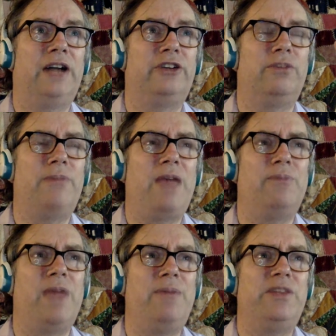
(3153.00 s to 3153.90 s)
I don't know,
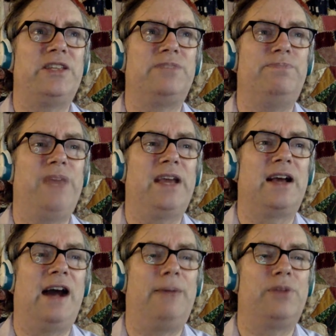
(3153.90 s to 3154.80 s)
maybe this
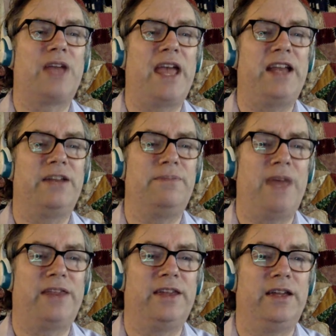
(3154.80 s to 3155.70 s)
big complicated
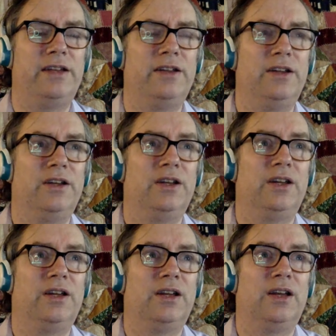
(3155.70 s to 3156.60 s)
method
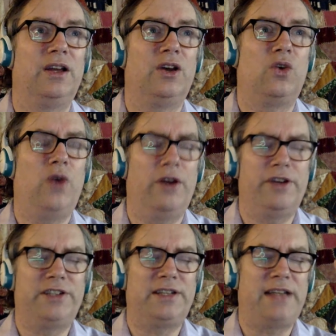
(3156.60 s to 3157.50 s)

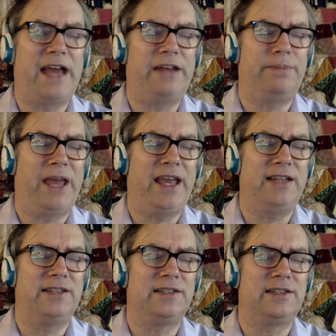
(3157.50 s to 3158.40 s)
queries a
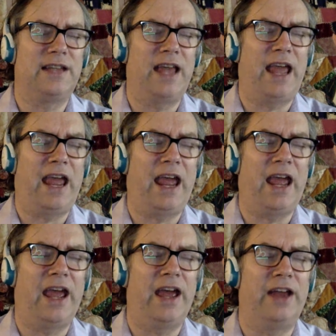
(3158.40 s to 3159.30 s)
database
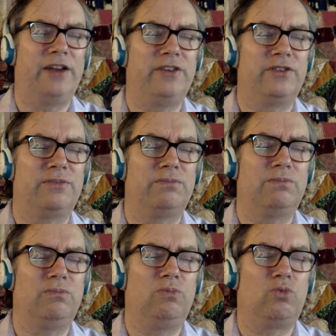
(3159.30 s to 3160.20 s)
and
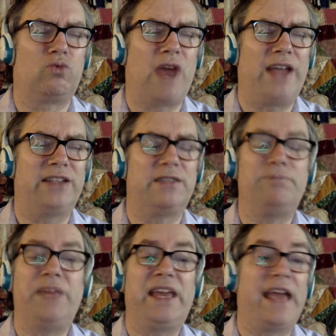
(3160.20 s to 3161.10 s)
writes
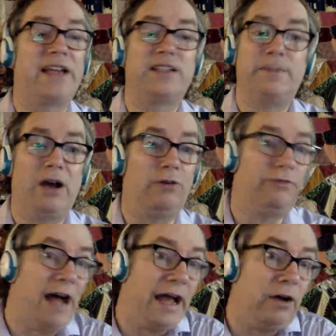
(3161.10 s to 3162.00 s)
a big XML
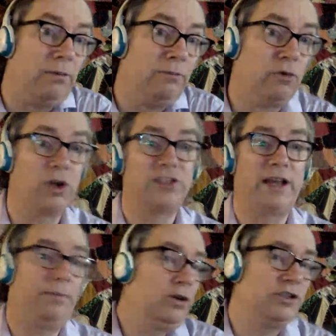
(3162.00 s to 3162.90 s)
file, for
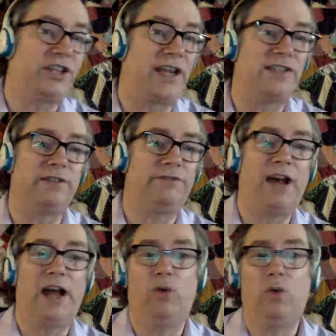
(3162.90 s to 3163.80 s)
example, or a JSON
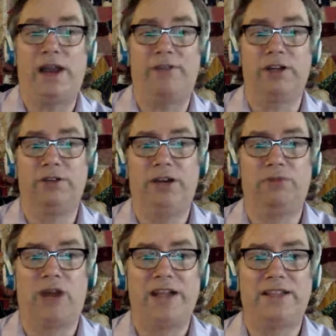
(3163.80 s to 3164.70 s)
file, whatever.
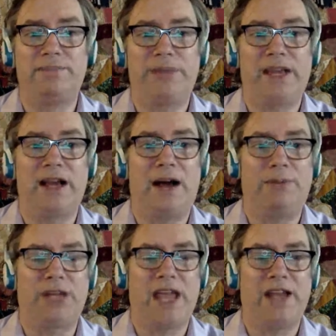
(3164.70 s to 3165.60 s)
It writes a big
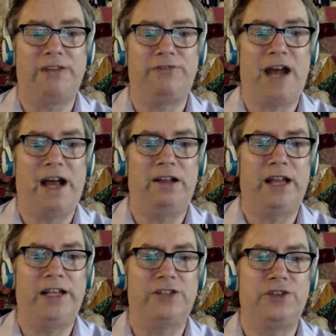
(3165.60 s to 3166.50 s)
complicated
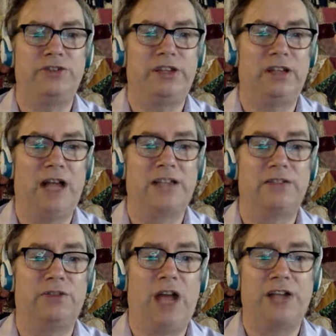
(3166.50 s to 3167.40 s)
file and it's using
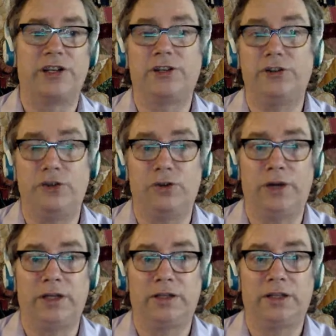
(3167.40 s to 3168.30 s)
lots of logic to
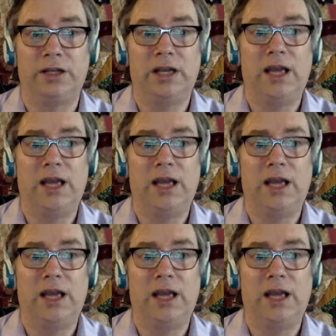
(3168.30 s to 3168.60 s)
do it.